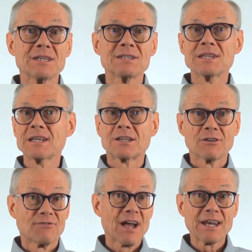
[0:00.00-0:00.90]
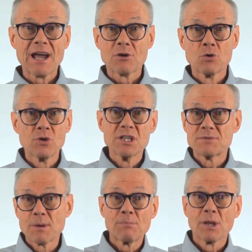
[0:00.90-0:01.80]
and seek to find out who
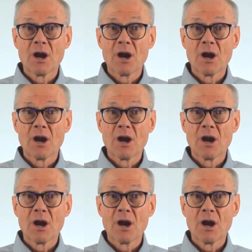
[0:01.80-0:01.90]
these people